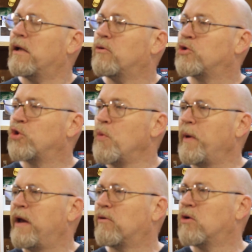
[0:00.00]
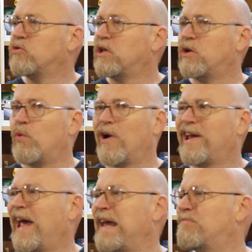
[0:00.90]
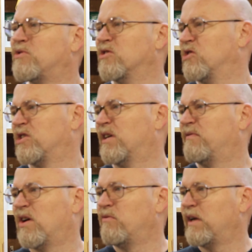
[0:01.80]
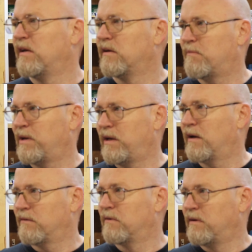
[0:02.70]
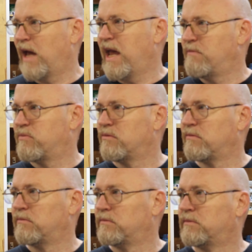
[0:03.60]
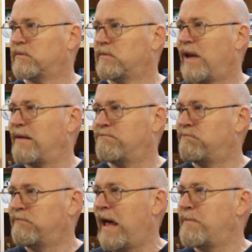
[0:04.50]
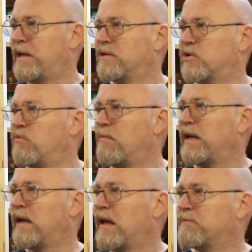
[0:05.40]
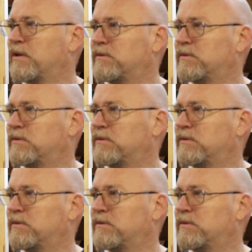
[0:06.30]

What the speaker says: Superheroes get to wear capes and stuff, don't they? You know, cape. Like Batman and Superman and kind